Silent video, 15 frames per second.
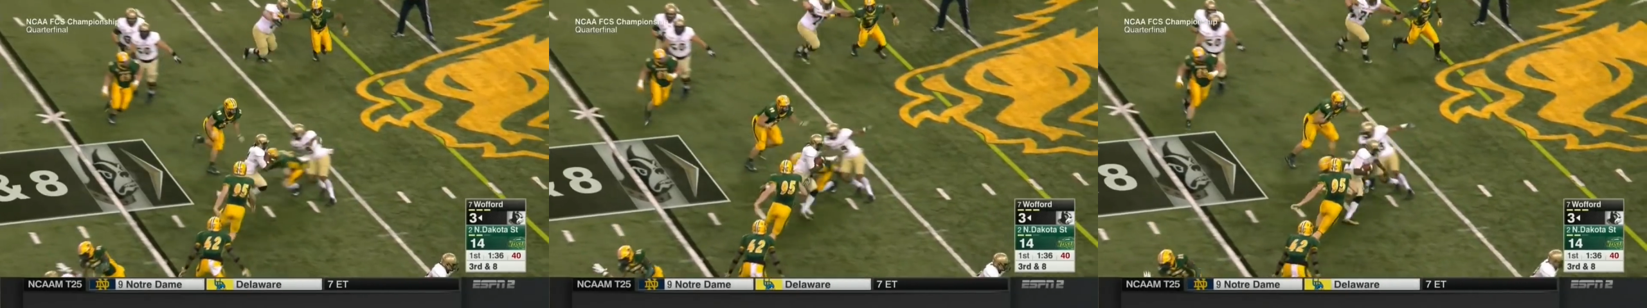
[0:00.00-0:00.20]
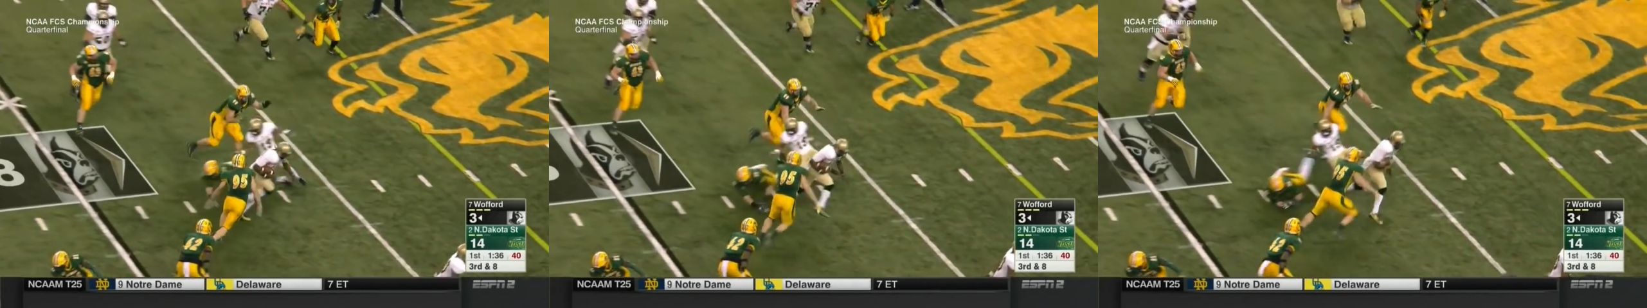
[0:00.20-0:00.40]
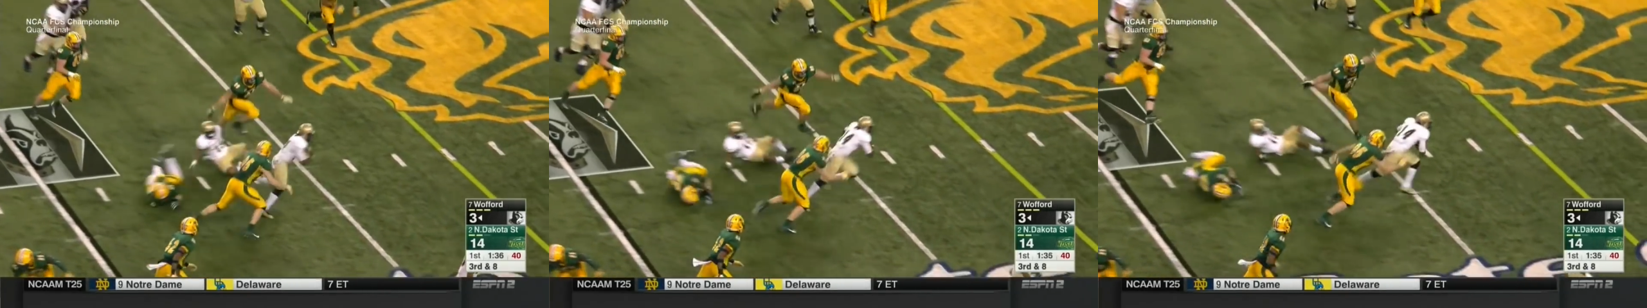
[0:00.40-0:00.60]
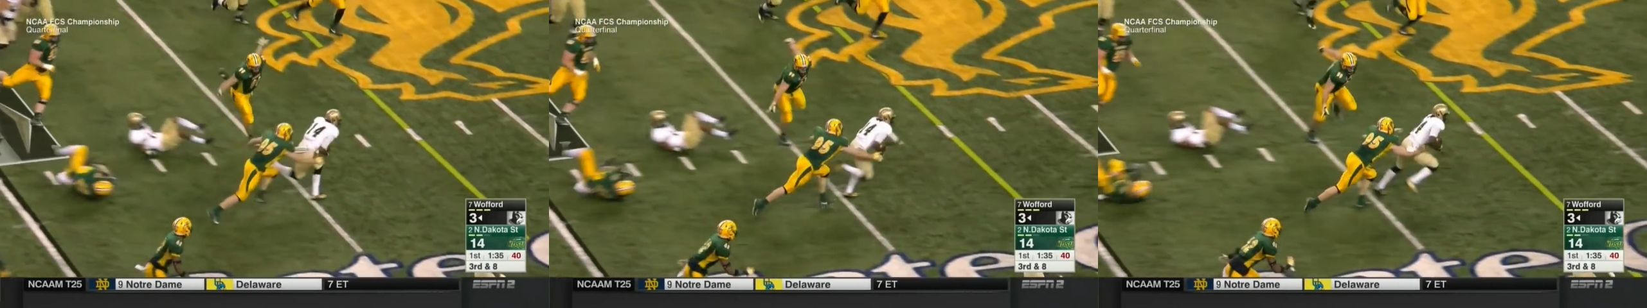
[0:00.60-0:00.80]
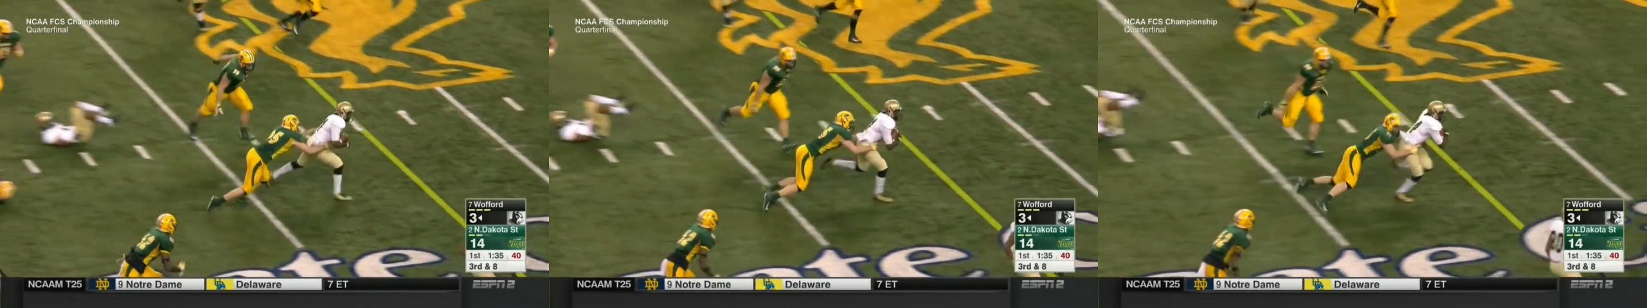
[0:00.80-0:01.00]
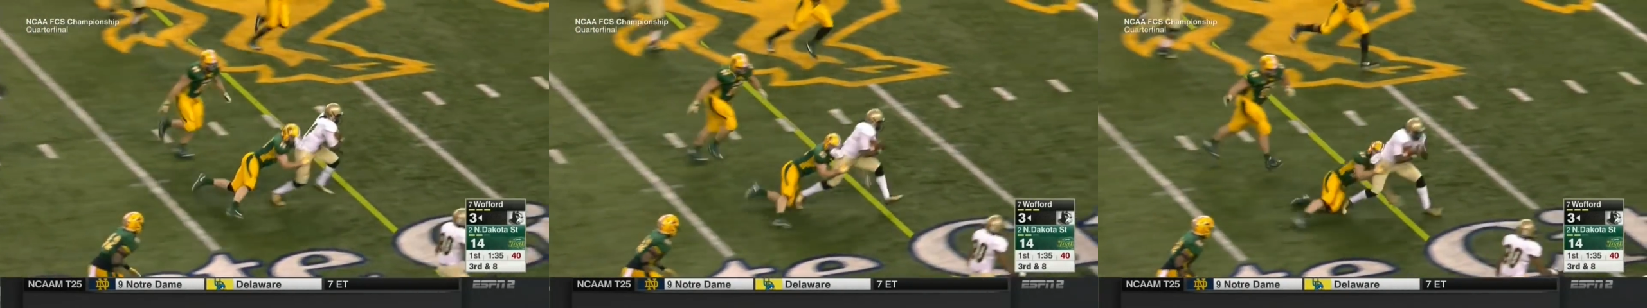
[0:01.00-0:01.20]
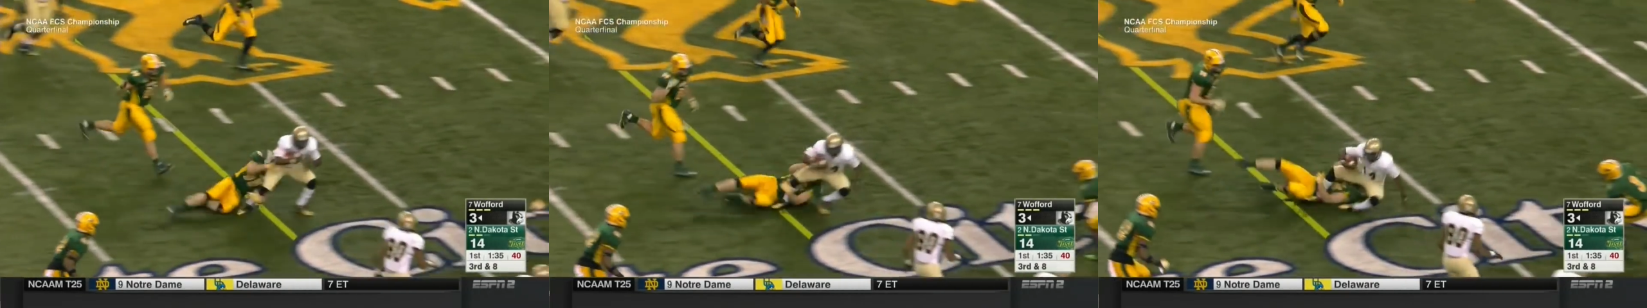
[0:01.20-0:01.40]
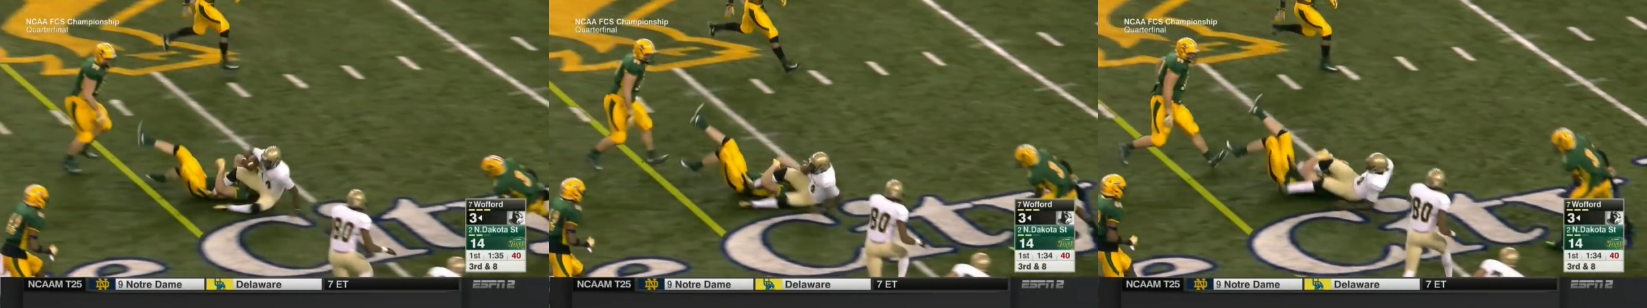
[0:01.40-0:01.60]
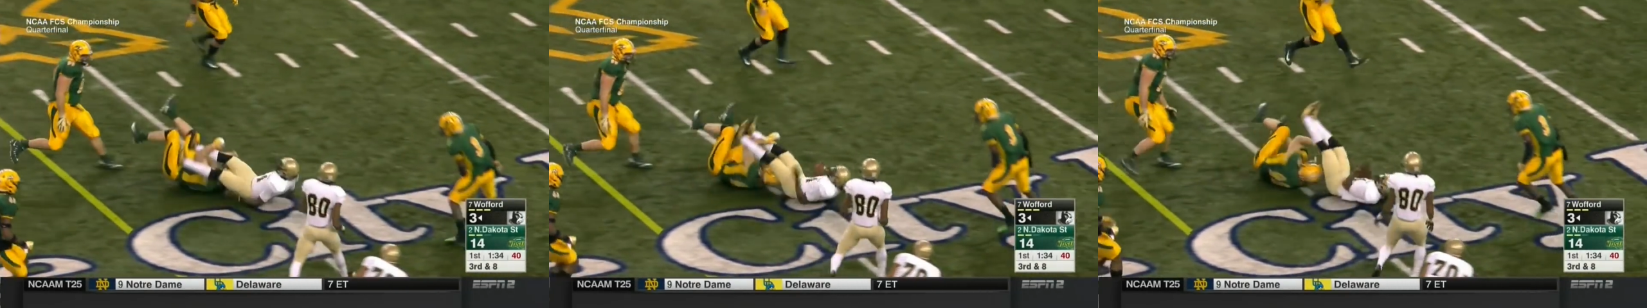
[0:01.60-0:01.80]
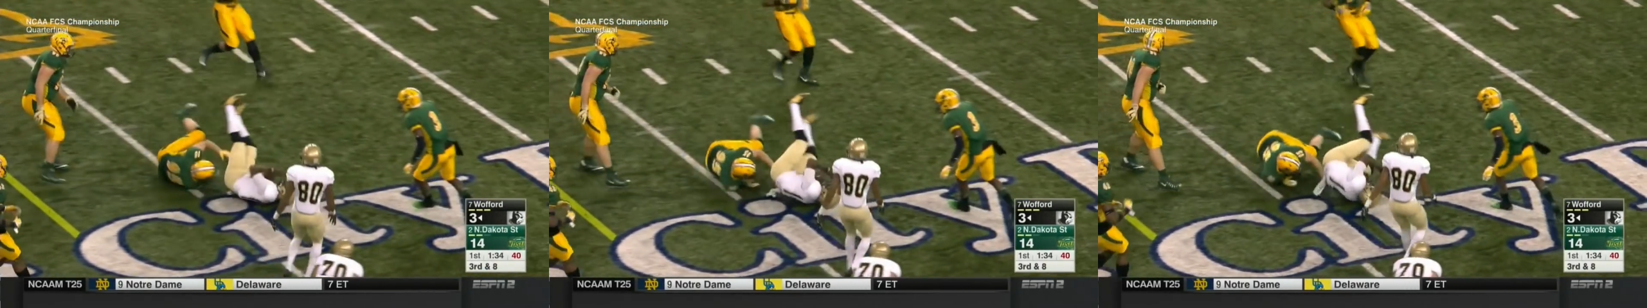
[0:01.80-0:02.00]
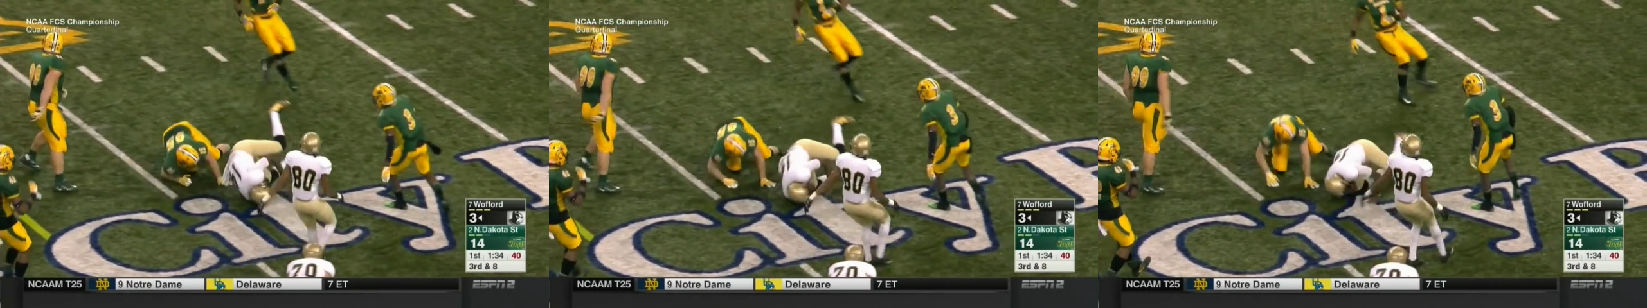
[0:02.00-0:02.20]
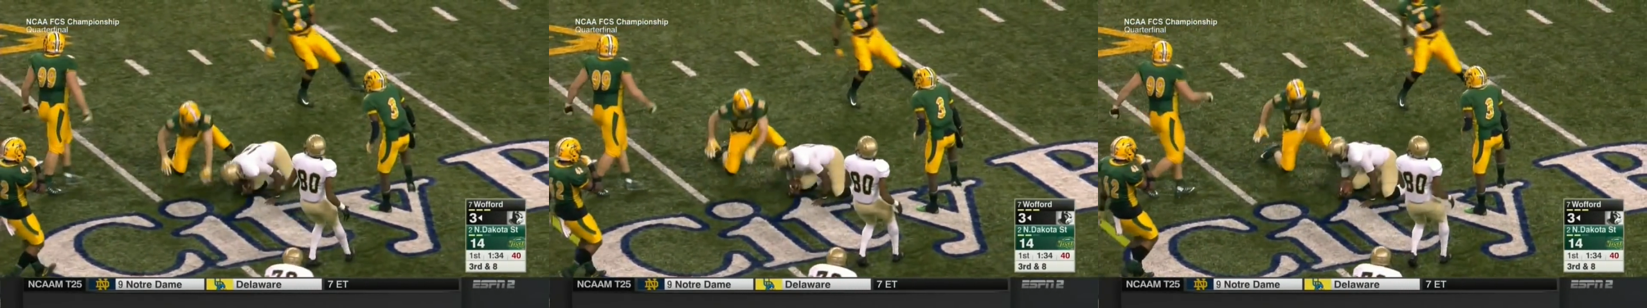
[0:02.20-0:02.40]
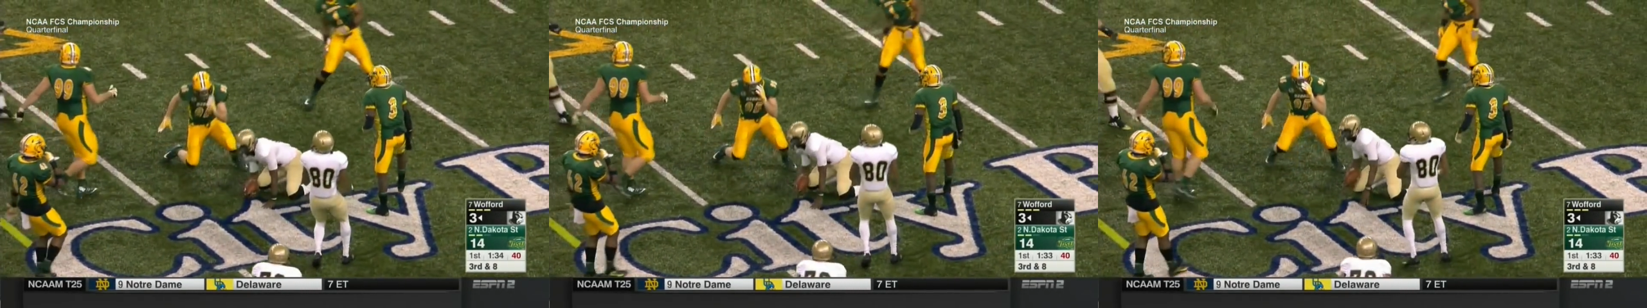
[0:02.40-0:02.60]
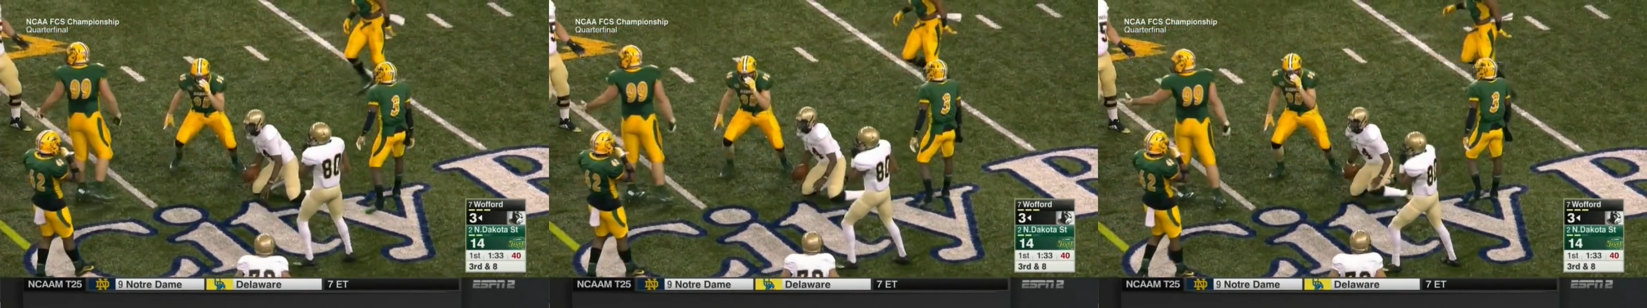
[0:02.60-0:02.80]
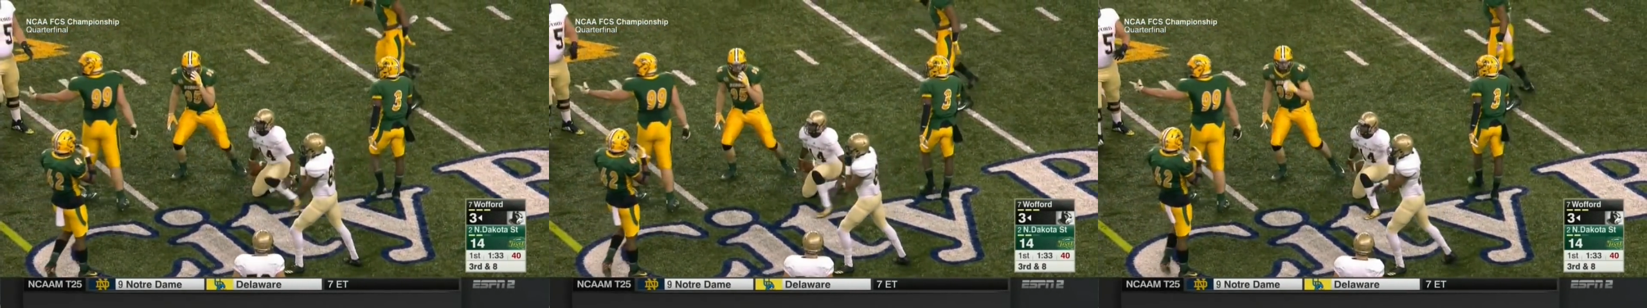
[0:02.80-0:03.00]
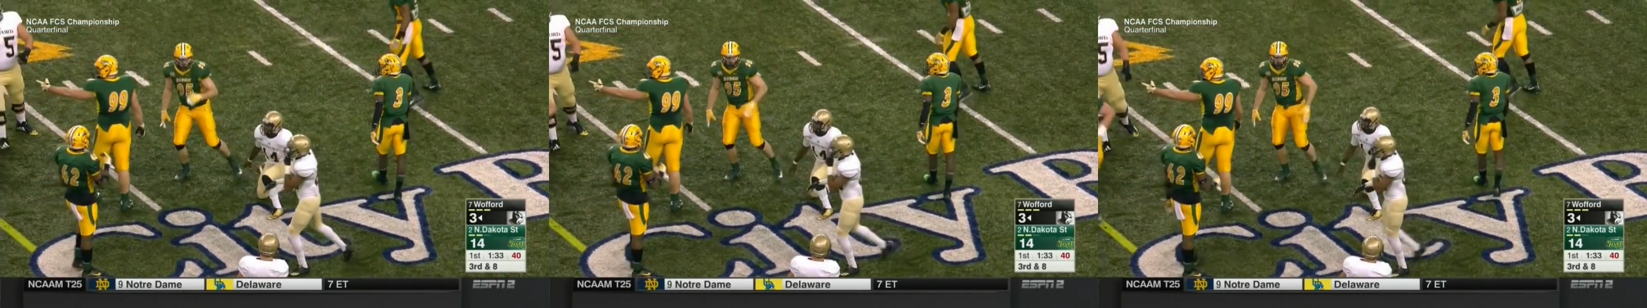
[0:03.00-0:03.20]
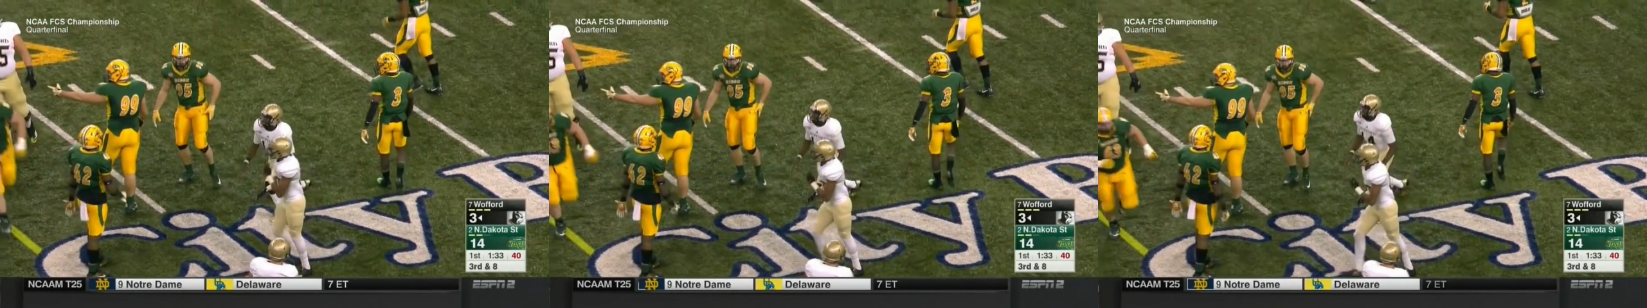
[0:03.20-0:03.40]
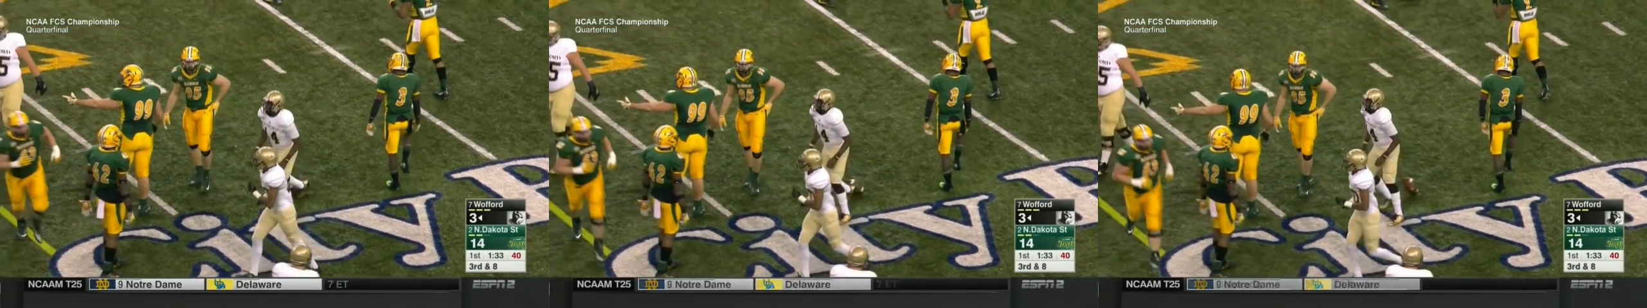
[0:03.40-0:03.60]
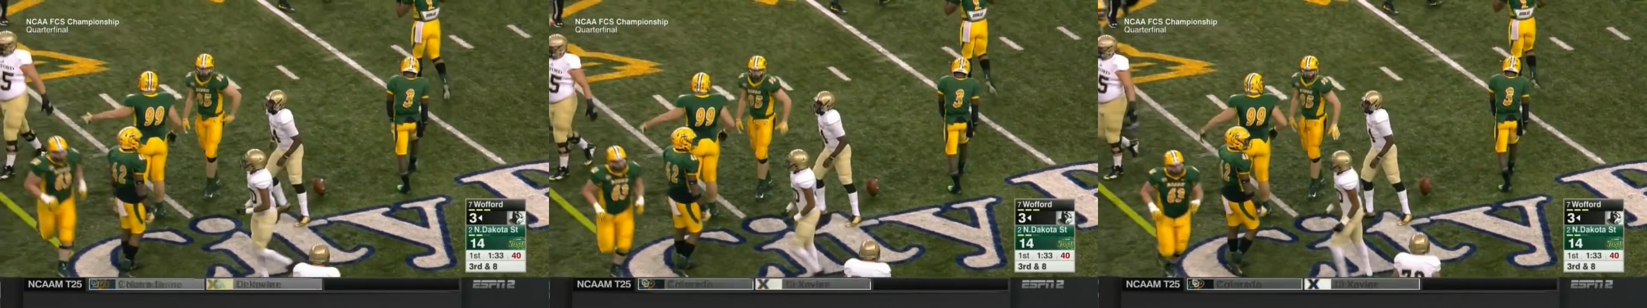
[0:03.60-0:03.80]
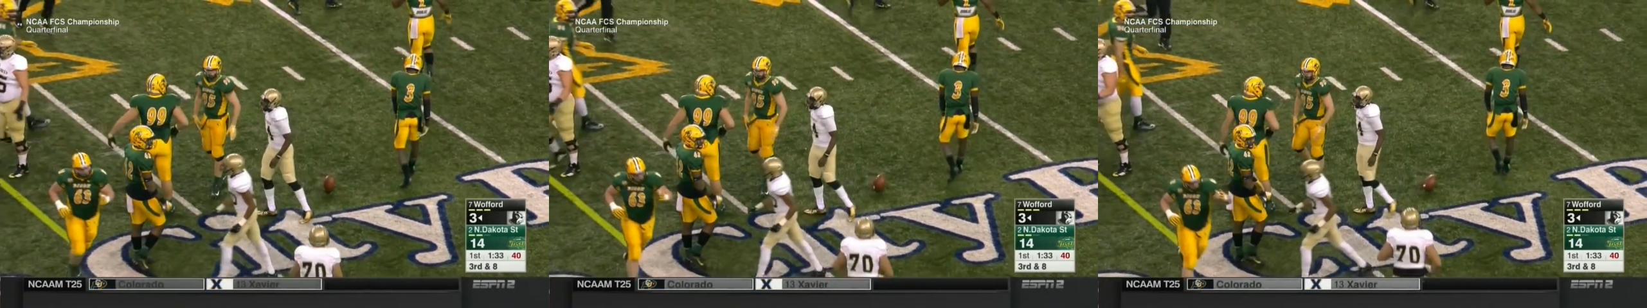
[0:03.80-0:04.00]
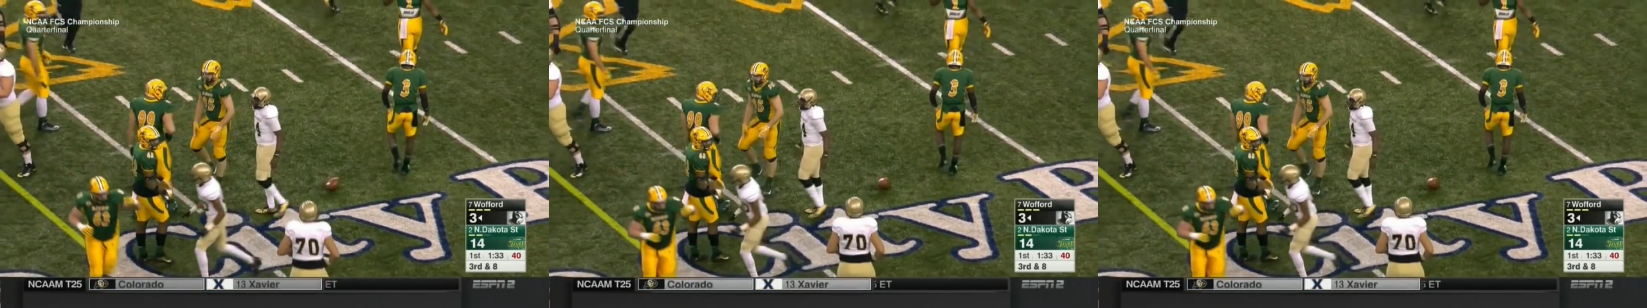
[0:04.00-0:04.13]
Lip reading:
[unreadable: no face in view]